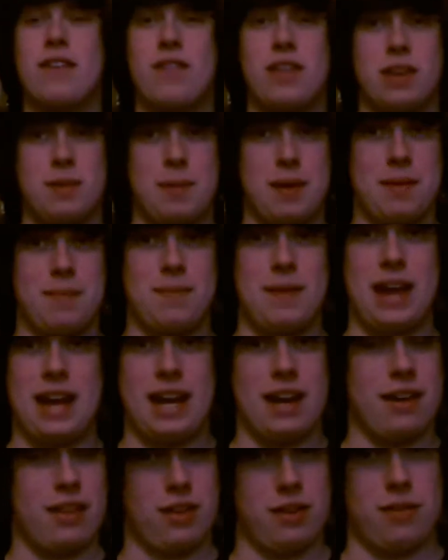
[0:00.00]
have
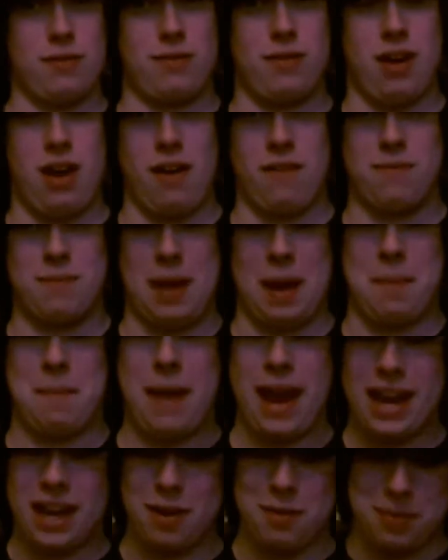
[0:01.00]
any other of my
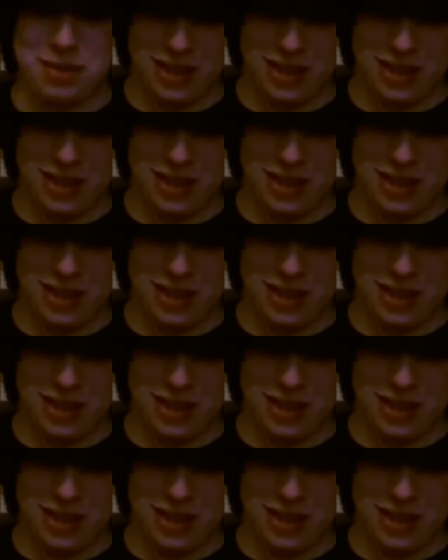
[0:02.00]
makeup